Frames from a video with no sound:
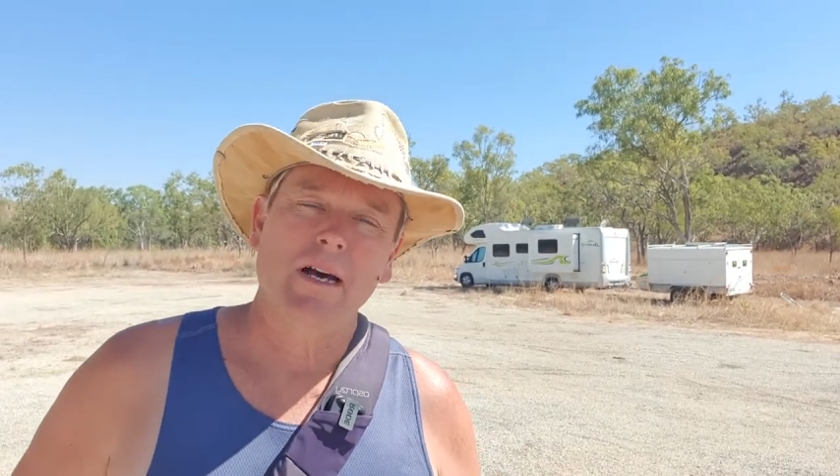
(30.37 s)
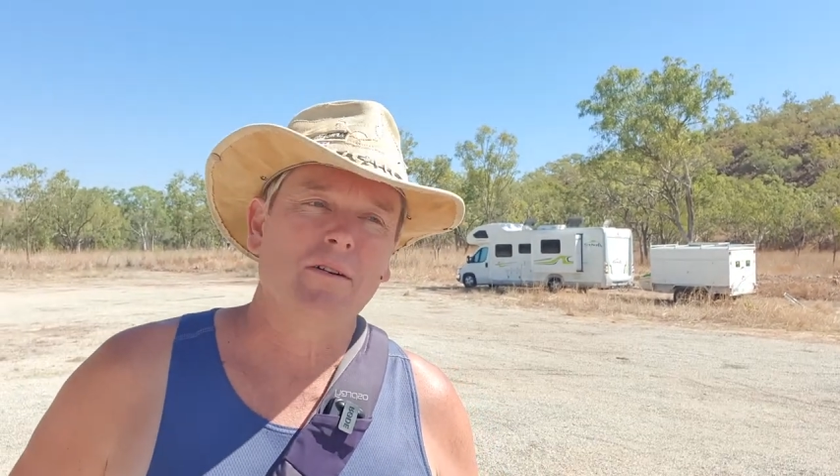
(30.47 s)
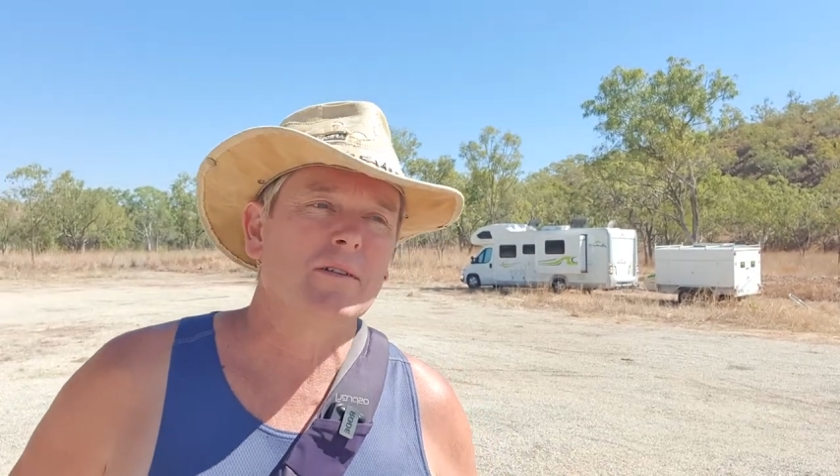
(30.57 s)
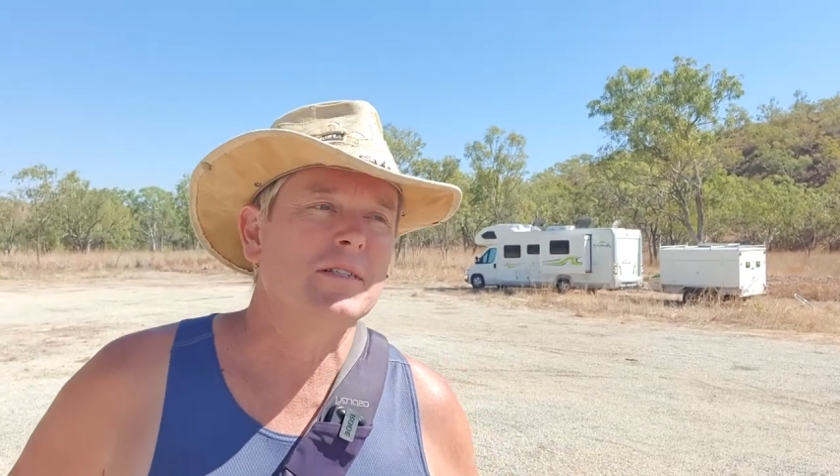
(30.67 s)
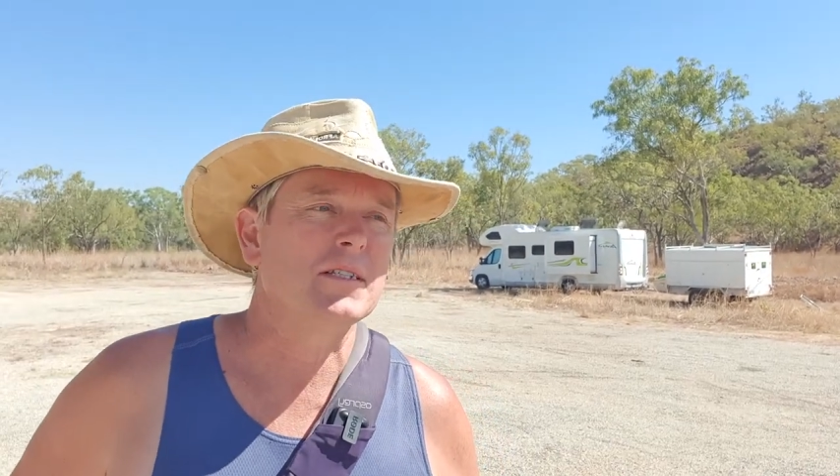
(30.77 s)

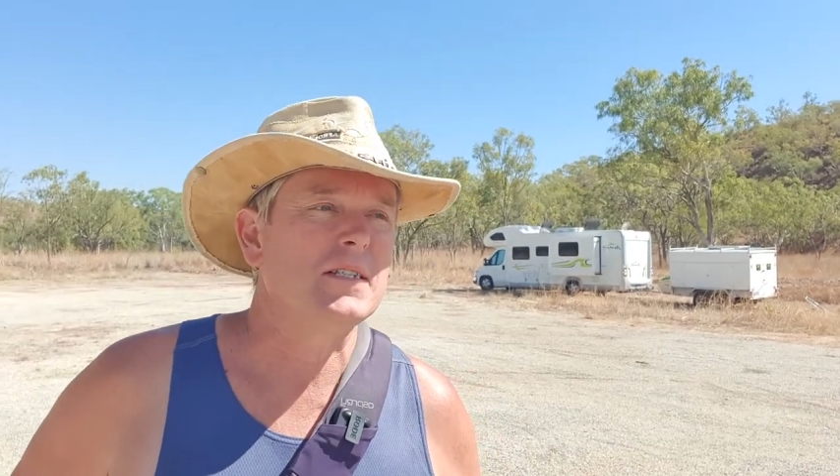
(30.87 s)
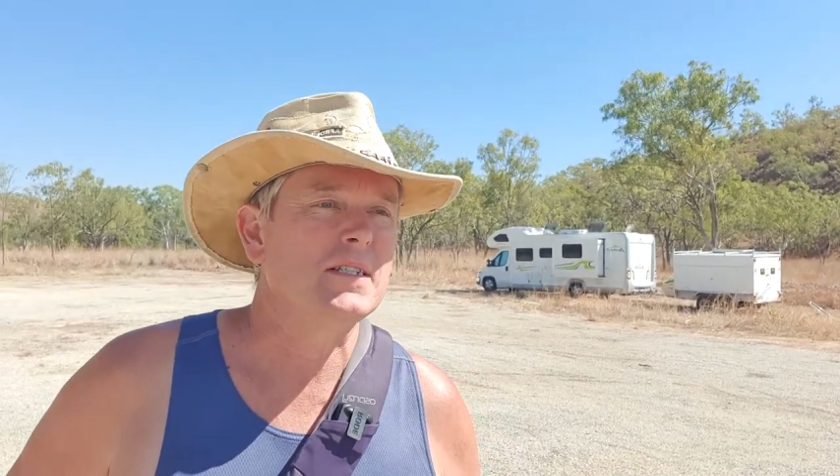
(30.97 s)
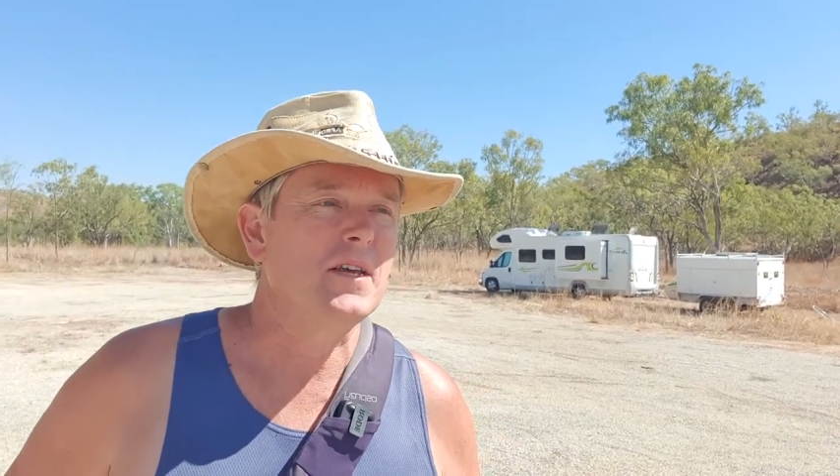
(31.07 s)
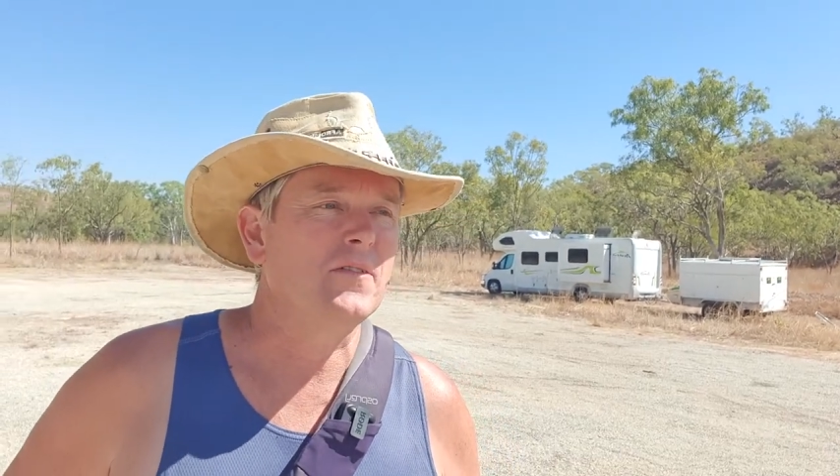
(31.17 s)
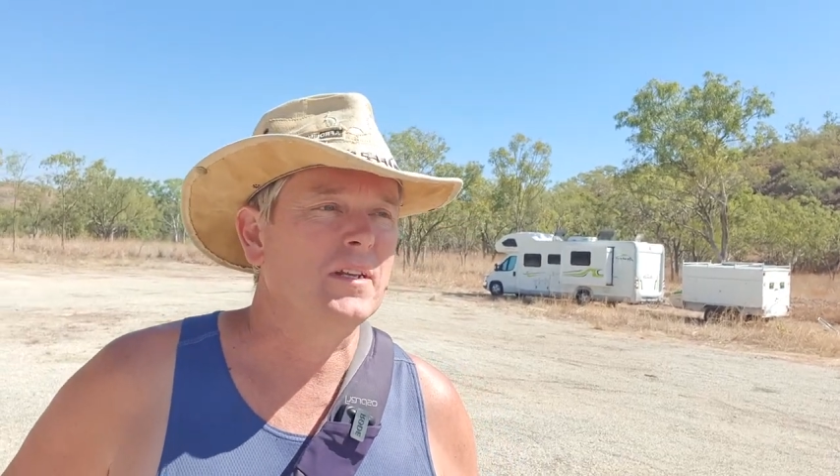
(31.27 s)

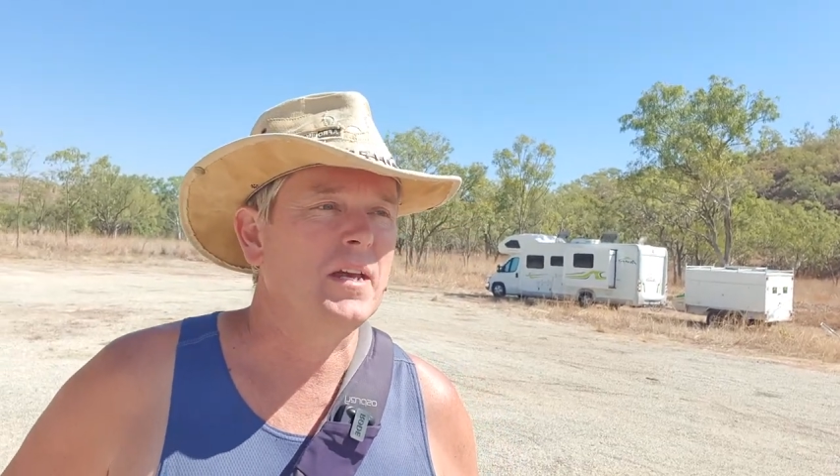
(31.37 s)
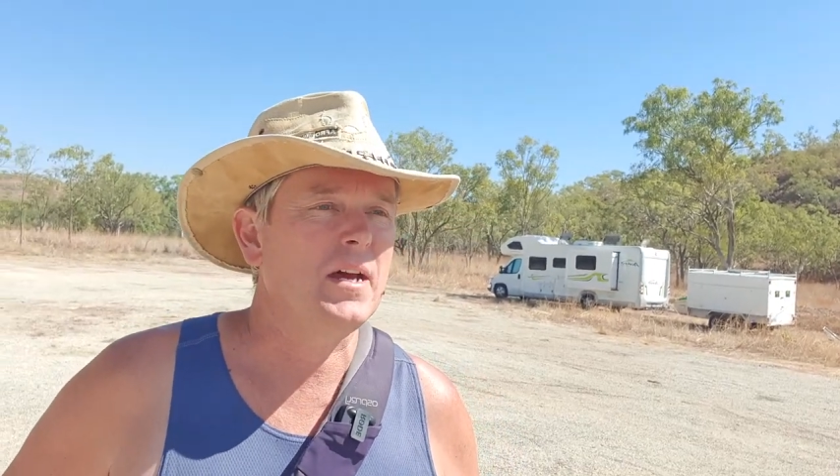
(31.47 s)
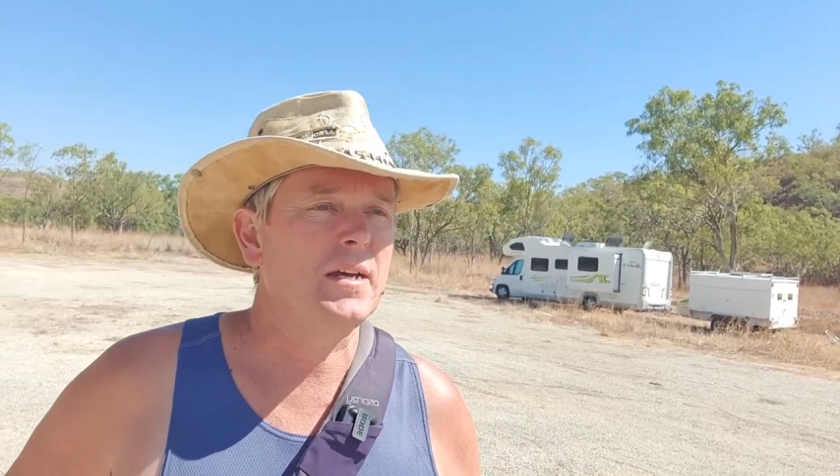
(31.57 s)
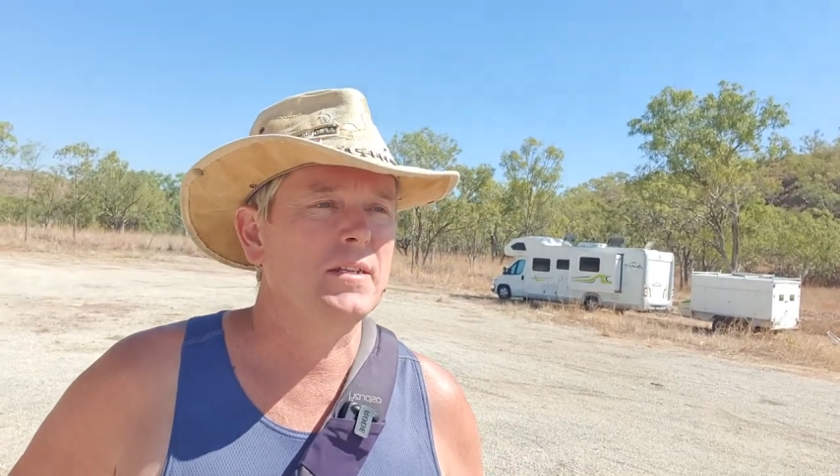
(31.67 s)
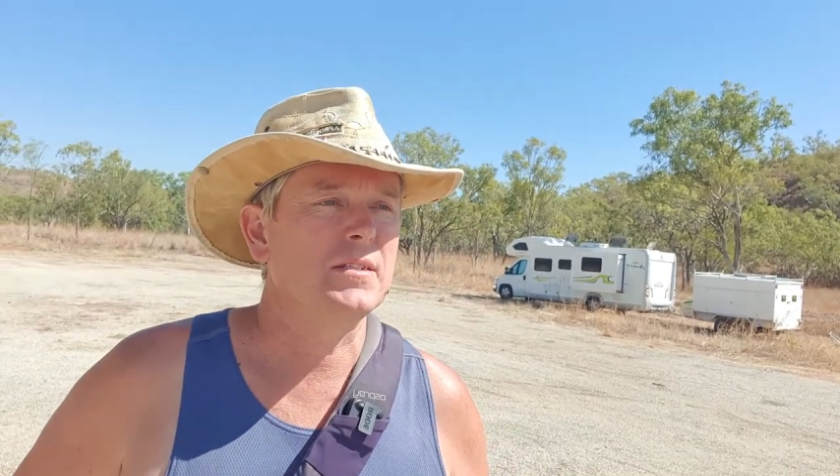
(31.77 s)
167
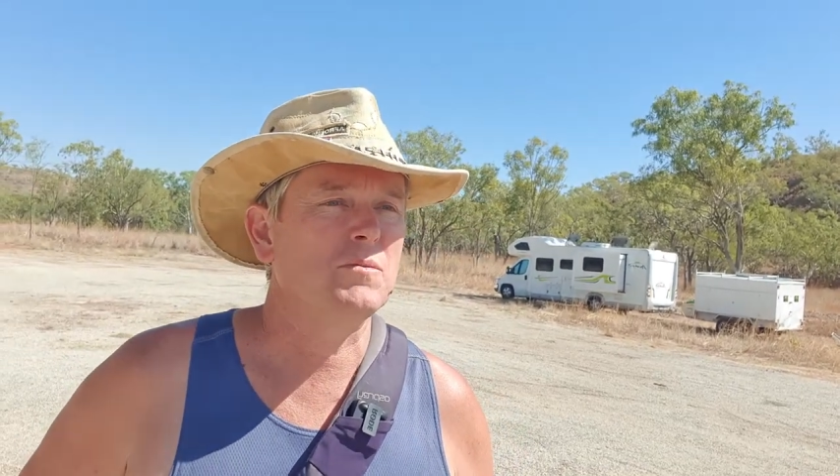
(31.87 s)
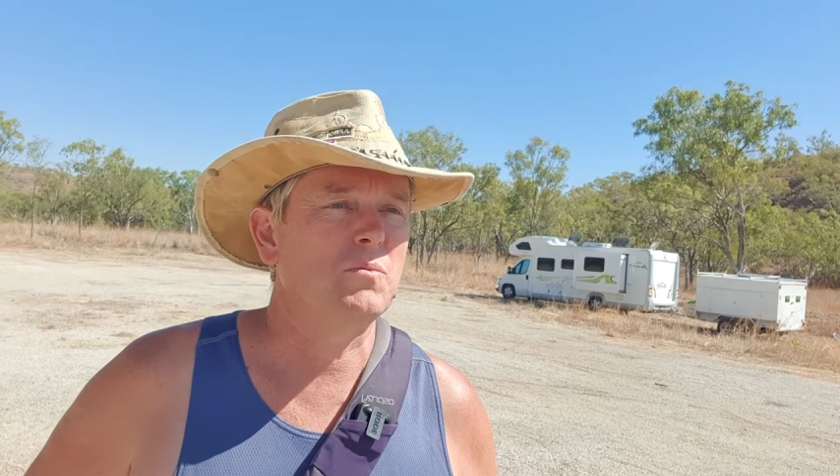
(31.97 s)
k's.